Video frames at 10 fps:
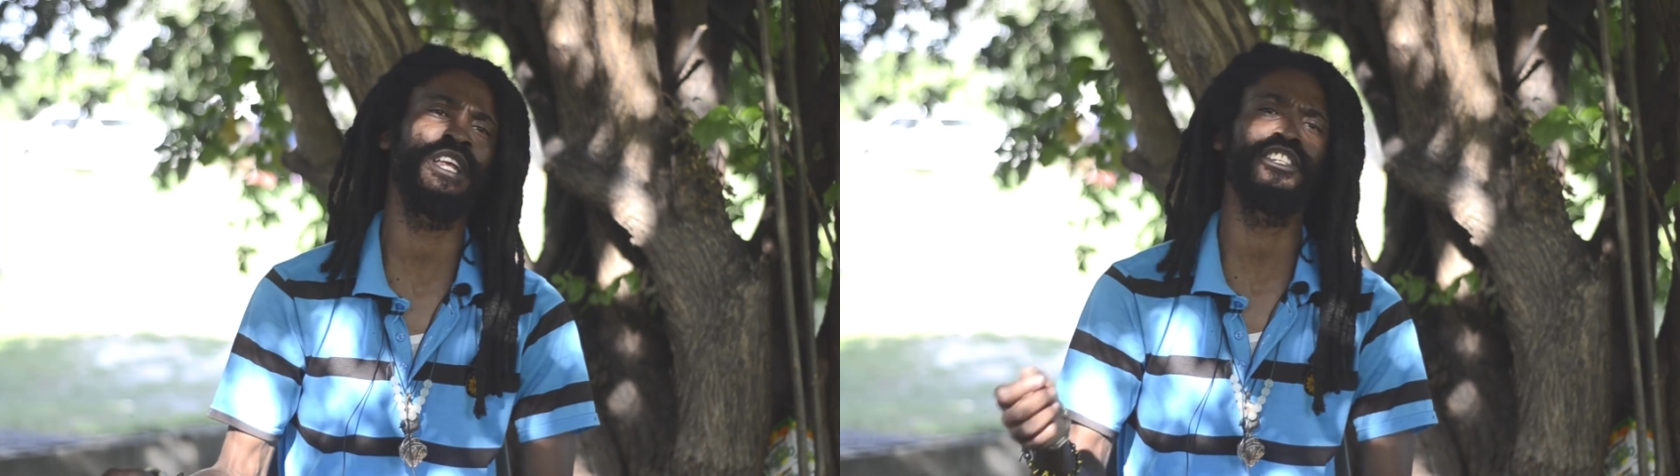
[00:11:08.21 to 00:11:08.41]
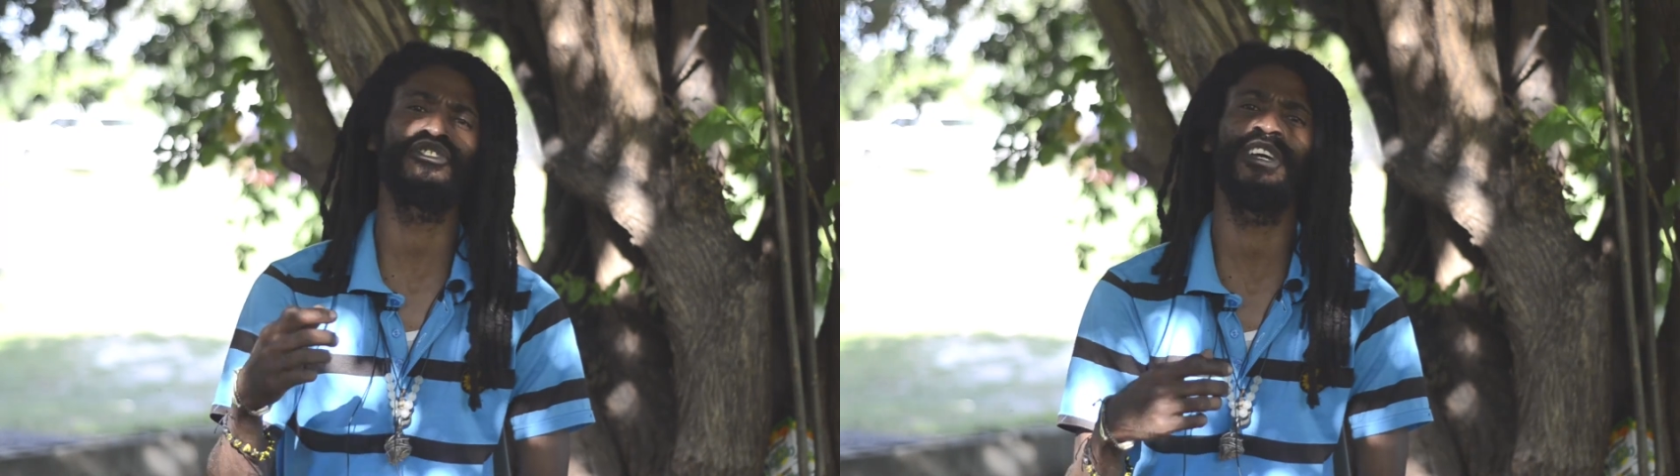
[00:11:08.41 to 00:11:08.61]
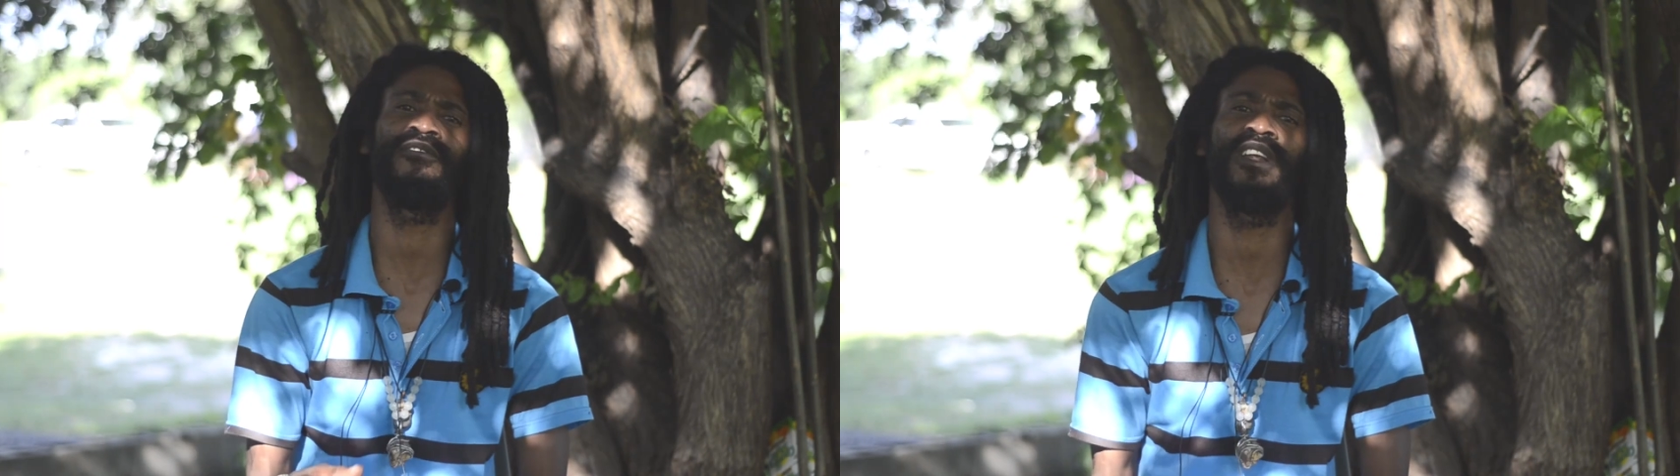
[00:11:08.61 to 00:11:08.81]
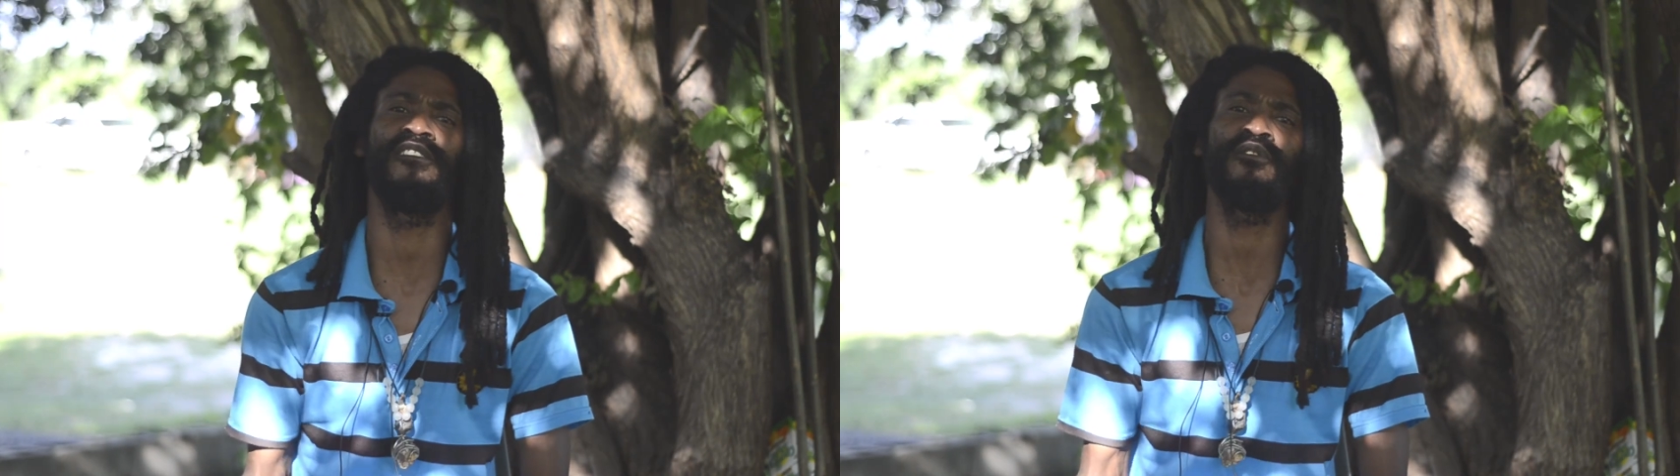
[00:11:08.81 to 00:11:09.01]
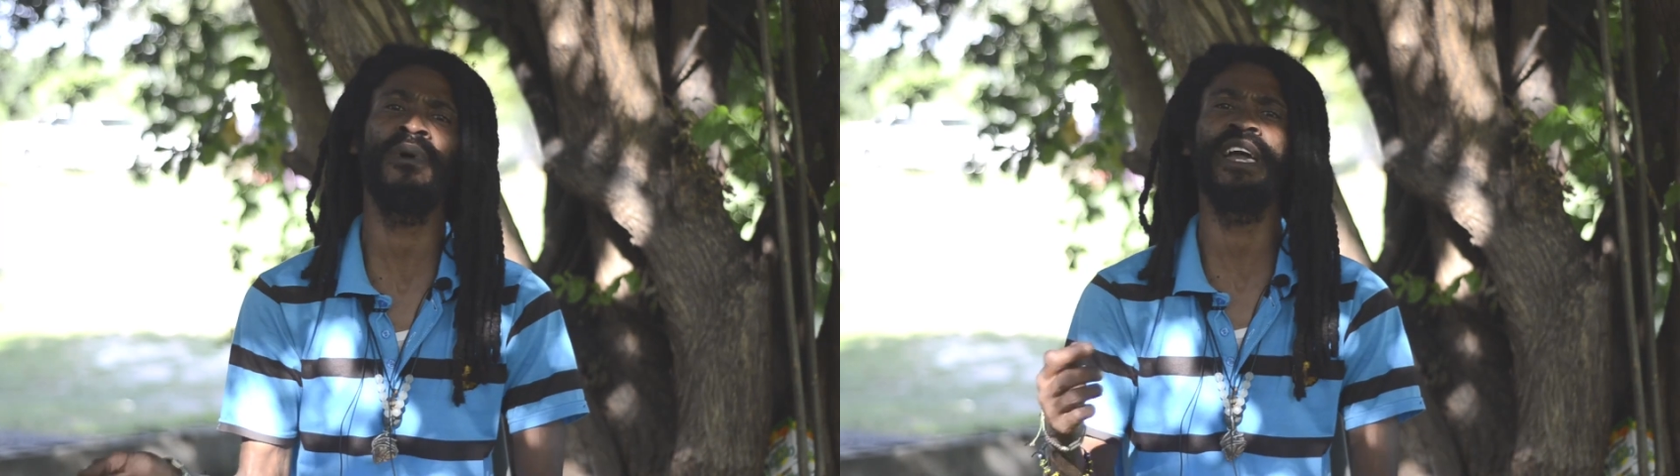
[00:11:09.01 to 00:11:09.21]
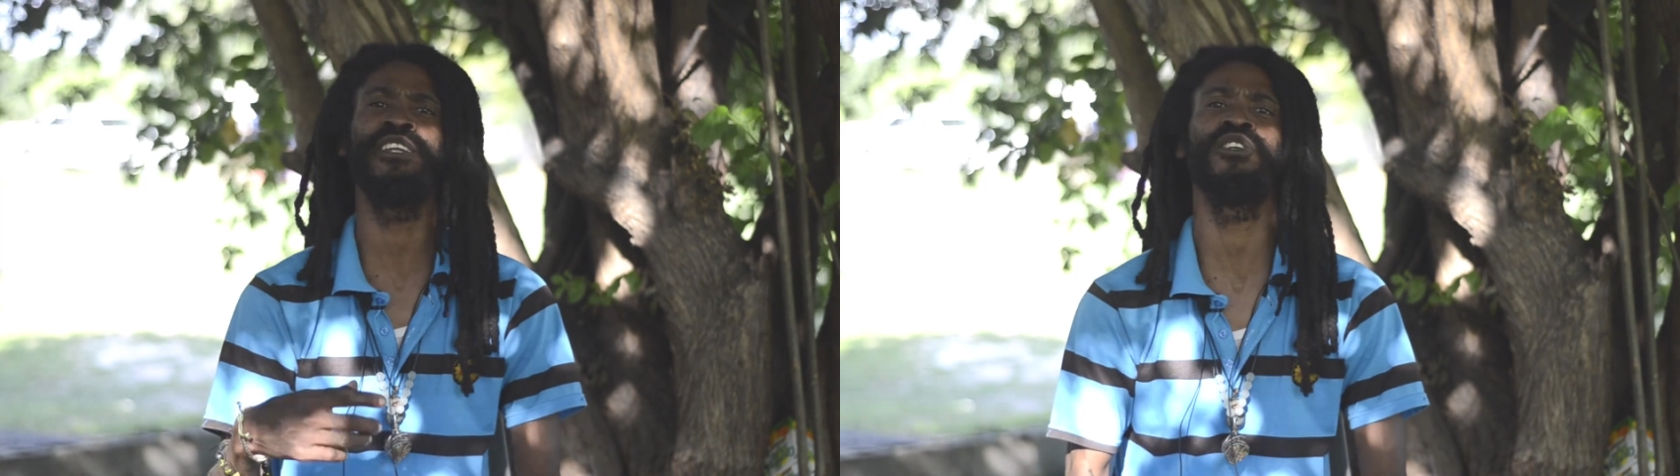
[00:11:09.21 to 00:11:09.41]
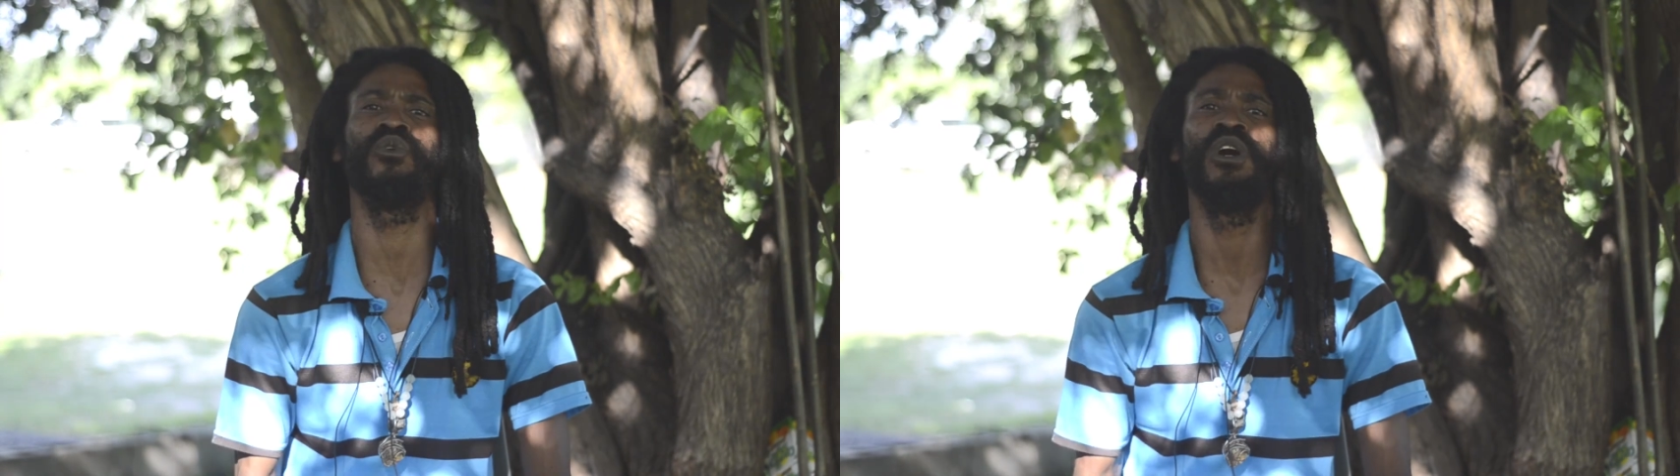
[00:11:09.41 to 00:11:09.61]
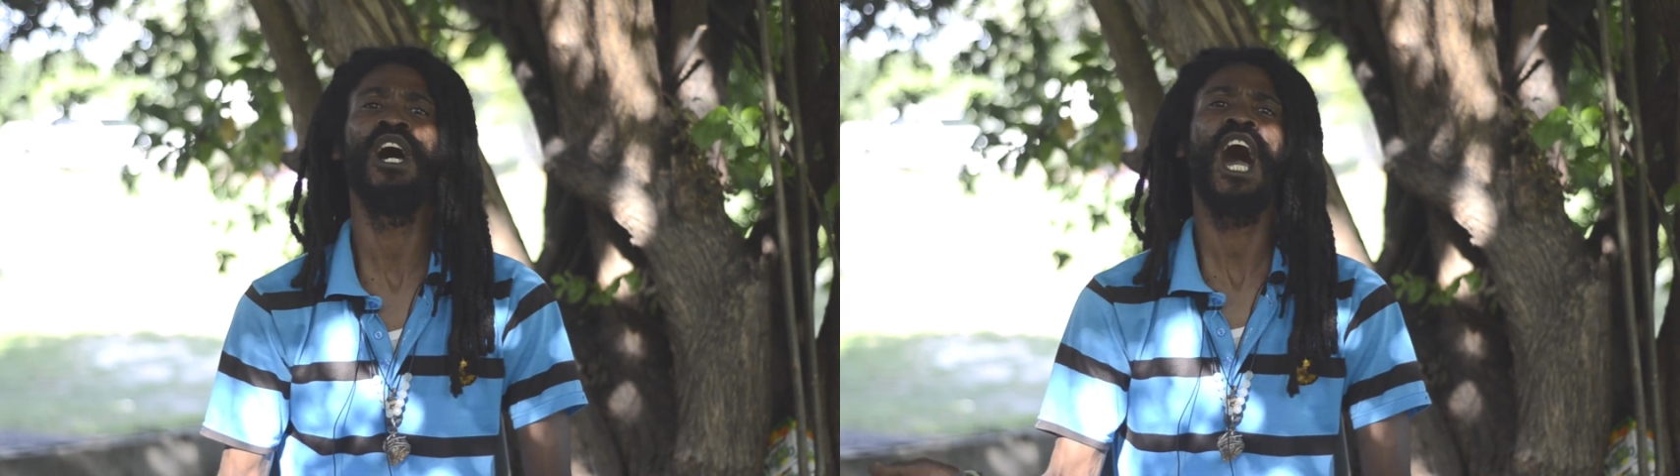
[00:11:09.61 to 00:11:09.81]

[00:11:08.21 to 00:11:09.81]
the Tree of Life, reminding you,